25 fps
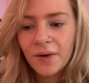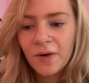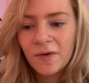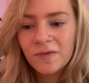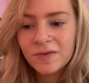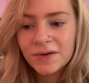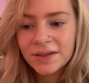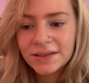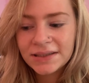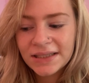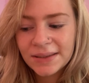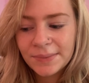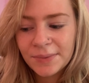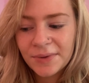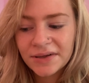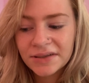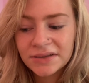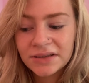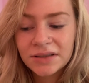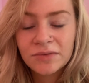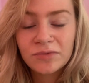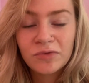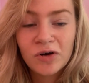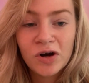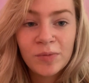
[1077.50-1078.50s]
Obviously
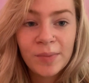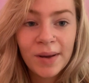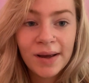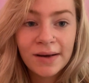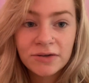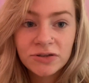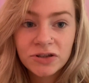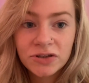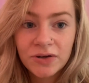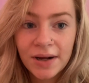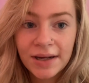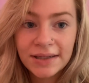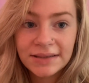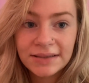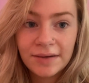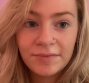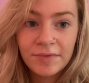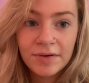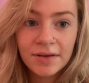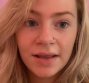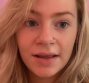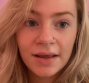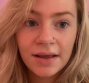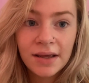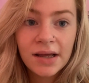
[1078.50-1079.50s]
because the Royal Mail strikes and
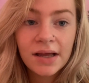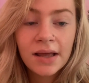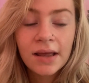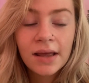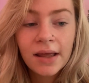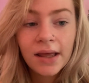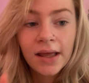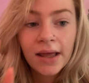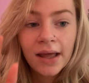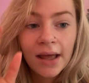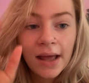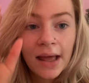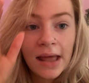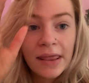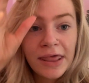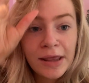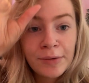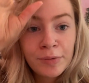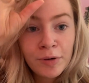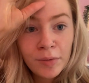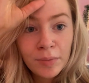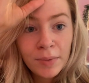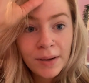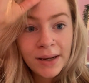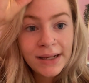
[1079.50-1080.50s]
everything, they're
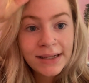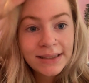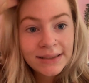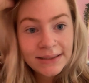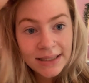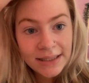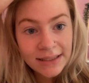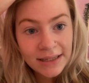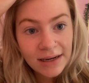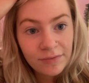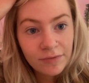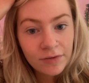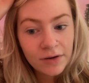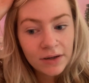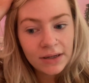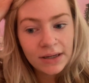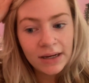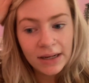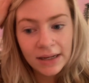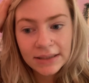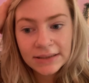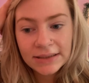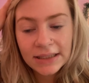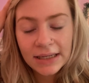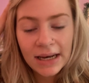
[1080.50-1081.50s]
probably
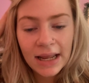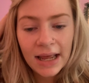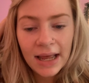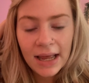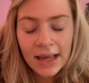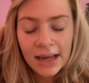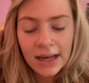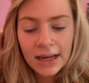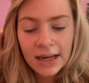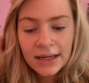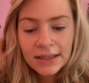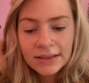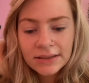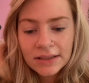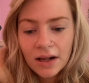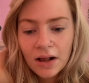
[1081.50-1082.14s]
significantly delayed.